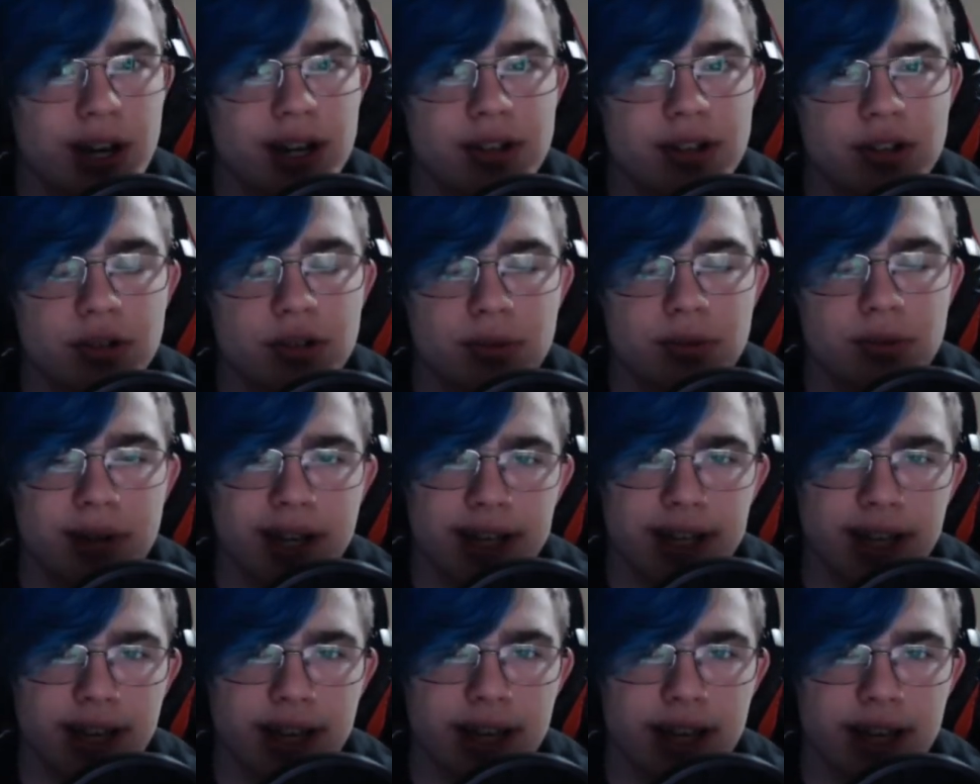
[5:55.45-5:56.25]
do what I
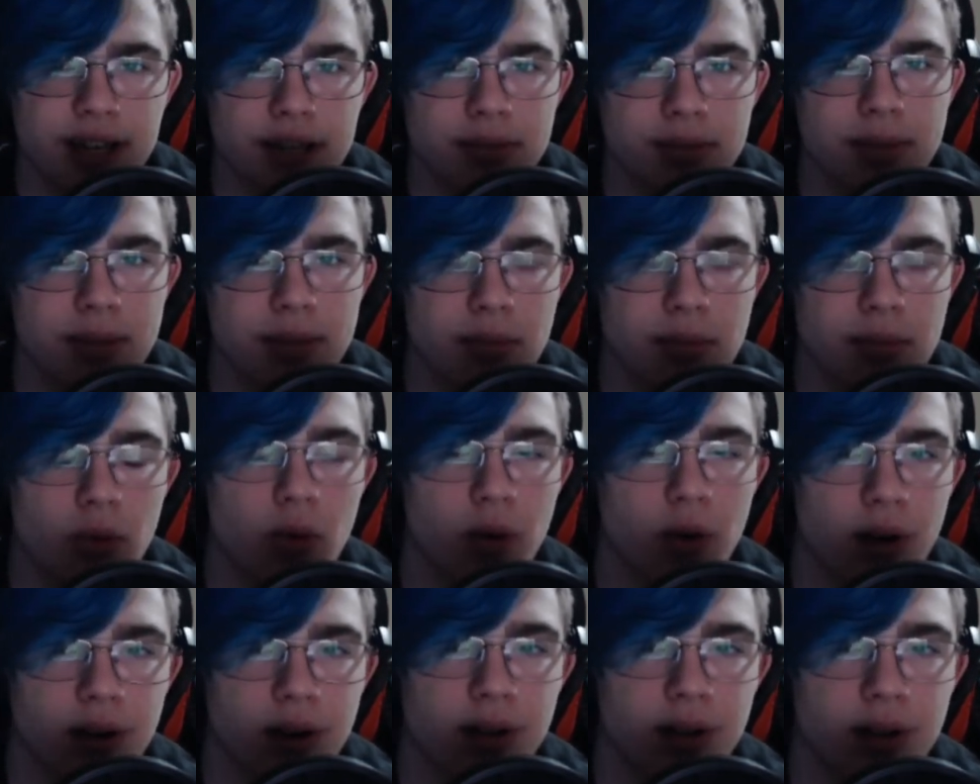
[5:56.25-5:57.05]
can to be
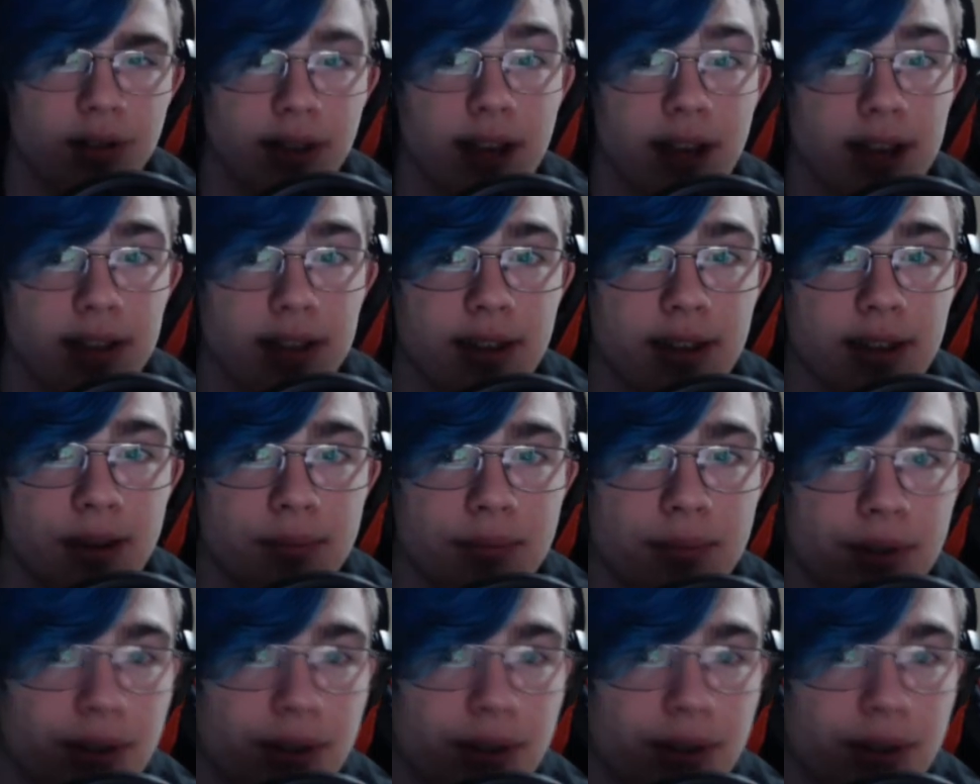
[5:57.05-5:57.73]
more like them.